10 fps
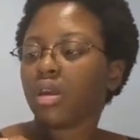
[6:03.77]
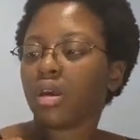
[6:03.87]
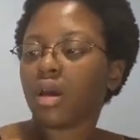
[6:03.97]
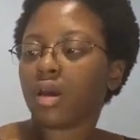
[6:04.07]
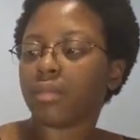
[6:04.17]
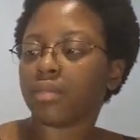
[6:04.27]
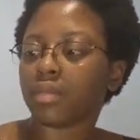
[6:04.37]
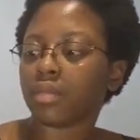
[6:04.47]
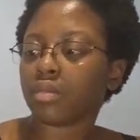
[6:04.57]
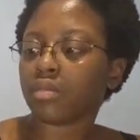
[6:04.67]

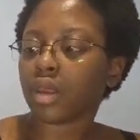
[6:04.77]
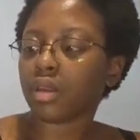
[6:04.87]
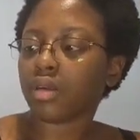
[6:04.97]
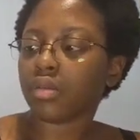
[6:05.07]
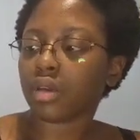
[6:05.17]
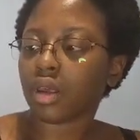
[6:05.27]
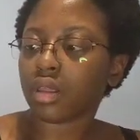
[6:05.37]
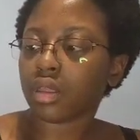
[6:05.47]
But you just,